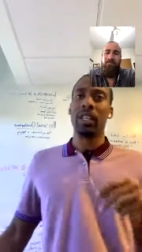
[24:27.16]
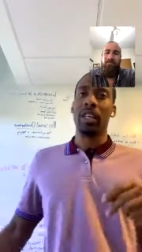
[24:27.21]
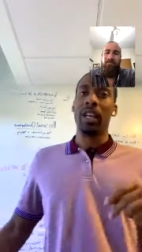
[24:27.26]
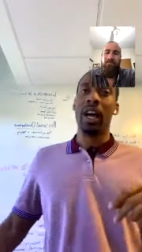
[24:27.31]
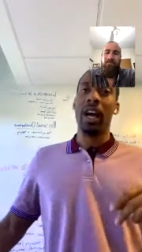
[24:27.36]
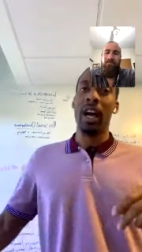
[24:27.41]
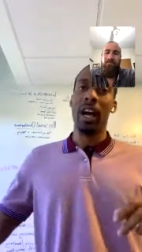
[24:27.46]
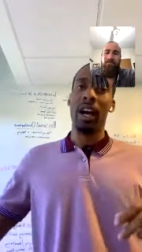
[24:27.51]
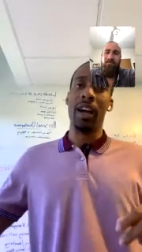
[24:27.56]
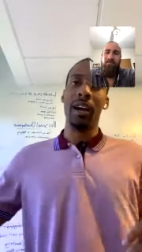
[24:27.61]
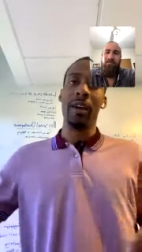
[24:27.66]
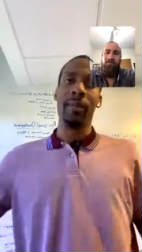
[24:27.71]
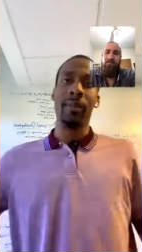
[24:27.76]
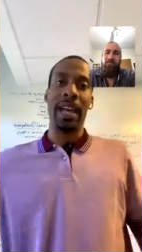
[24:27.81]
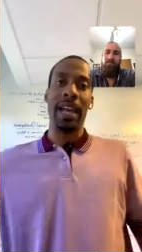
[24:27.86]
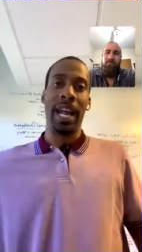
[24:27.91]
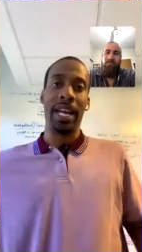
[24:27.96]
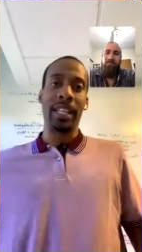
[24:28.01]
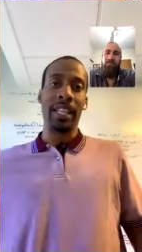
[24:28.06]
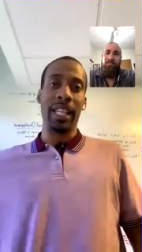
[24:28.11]
Um,
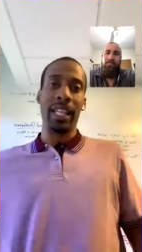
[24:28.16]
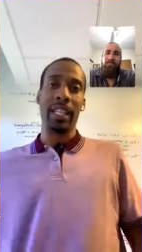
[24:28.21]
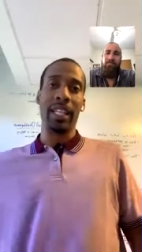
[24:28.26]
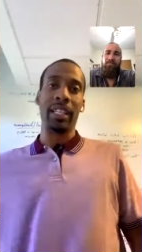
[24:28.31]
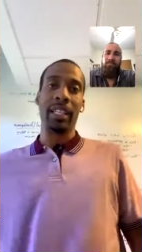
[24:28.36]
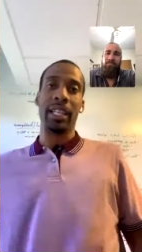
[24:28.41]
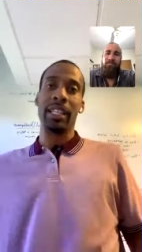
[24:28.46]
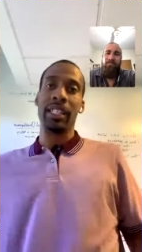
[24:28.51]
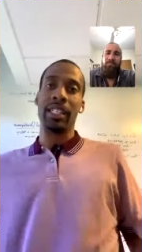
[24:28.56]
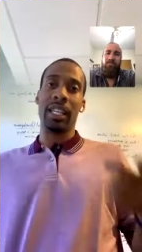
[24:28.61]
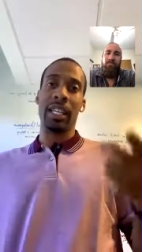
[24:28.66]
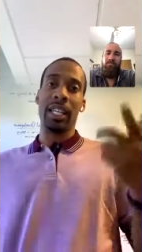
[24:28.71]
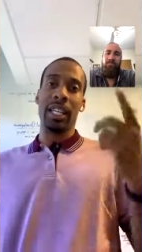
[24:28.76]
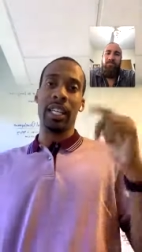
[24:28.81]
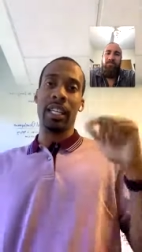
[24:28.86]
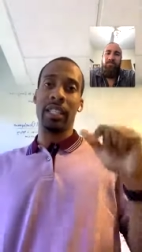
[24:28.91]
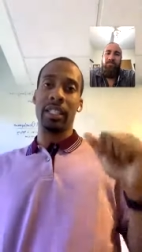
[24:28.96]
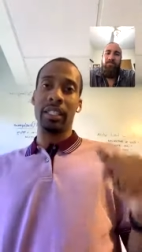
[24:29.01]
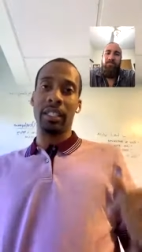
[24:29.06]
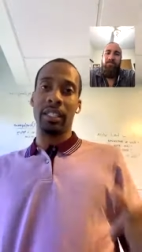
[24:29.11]
and I think, like I
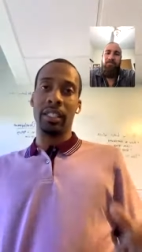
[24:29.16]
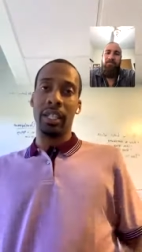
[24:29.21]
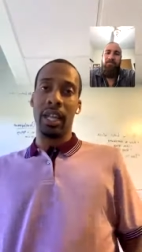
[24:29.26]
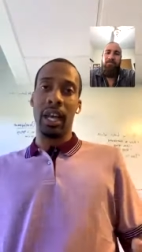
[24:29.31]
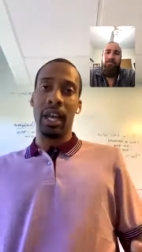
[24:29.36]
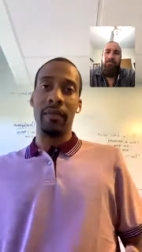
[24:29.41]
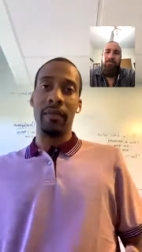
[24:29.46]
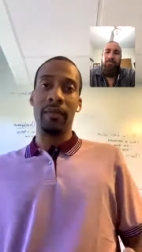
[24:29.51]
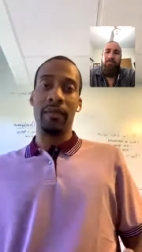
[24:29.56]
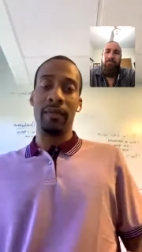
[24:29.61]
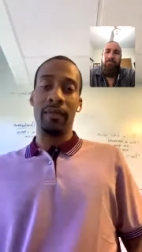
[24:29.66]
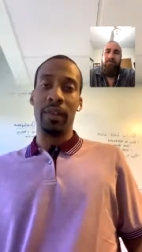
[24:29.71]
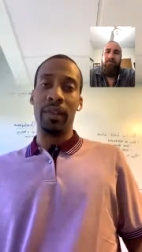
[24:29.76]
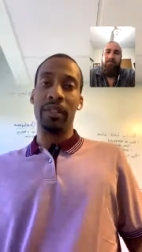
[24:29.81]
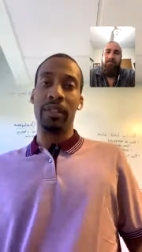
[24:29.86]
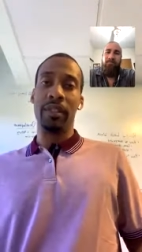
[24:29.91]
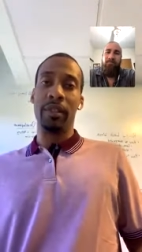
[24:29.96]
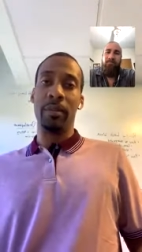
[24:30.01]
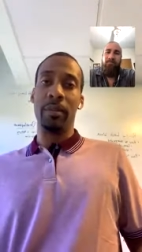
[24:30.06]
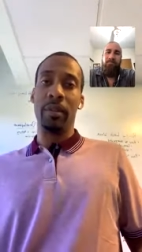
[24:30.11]
said, John
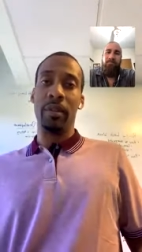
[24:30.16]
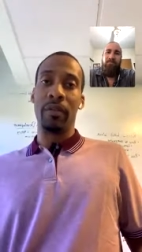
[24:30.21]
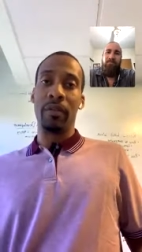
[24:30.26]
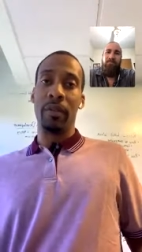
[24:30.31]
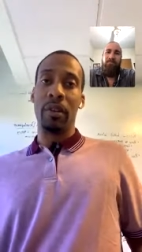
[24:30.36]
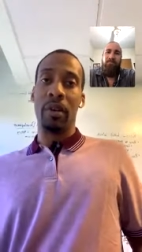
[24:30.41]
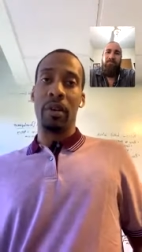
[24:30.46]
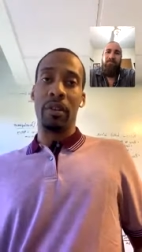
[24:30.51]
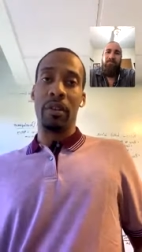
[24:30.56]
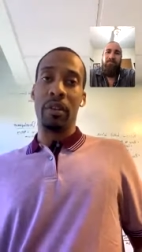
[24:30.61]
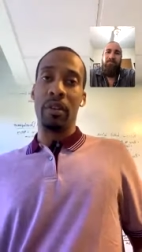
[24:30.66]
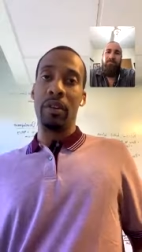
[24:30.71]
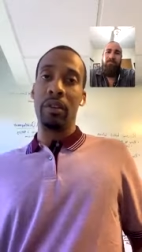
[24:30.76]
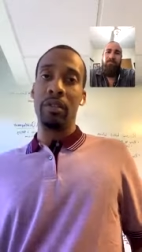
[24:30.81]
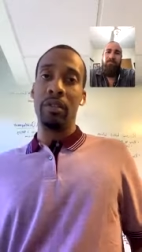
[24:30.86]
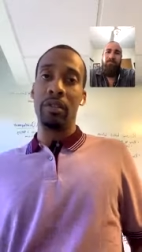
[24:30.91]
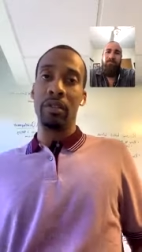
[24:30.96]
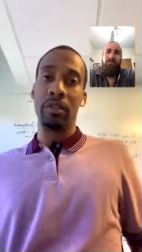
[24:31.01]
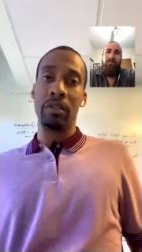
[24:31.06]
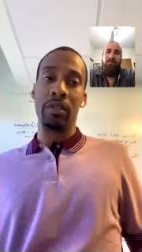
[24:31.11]
fits the bill for all of
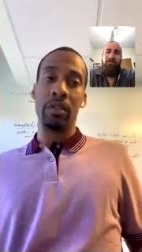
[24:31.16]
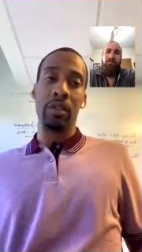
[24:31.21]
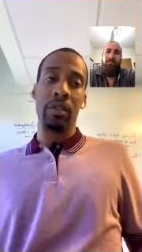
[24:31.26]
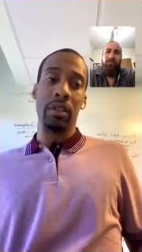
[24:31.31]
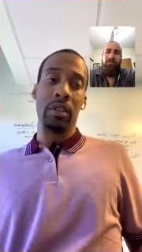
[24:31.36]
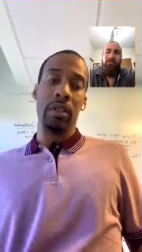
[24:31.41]
those.